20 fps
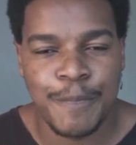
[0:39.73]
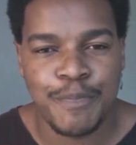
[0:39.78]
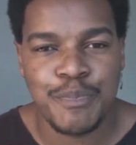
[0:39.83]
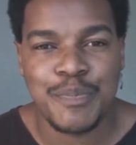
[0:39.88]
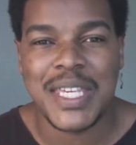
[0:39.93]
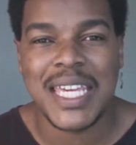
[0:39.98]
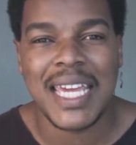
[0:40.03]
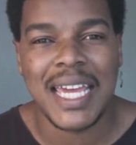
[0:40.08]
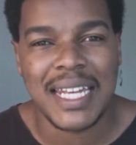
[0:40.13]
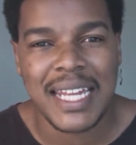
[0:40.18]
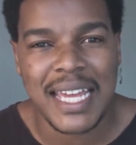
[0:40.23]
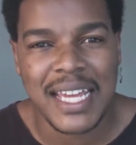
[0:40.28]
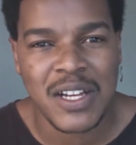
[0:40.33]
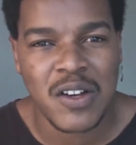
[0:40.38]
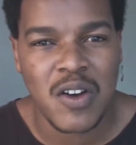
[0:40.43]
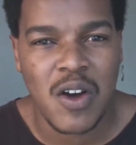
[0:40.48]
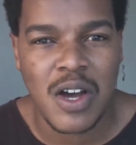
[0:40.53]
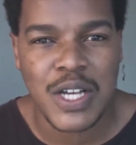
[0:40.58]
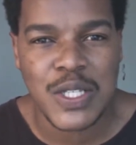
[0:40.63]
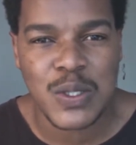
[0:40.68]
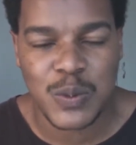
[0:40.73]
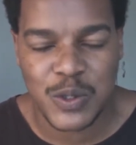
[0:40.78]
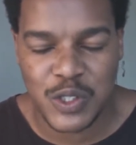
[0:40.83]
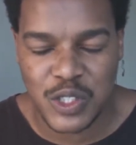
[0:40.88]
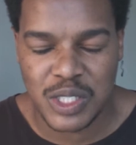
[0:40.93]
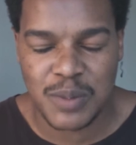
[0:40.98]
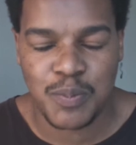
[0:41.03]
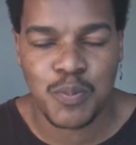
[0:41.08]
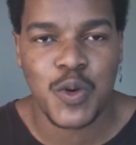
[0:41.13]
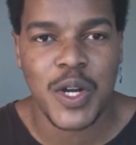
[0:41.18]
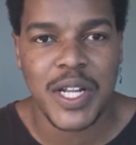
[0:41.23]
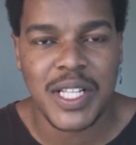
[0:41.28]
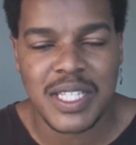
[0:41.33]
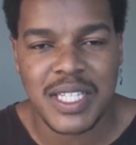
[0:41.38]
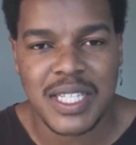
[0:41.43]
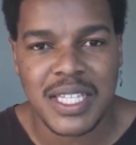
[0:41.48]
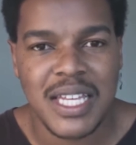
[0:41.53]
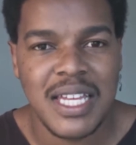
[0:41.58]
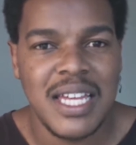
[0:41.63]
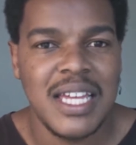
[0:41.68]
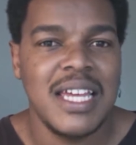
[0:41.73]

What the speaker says: P&A cost, which is print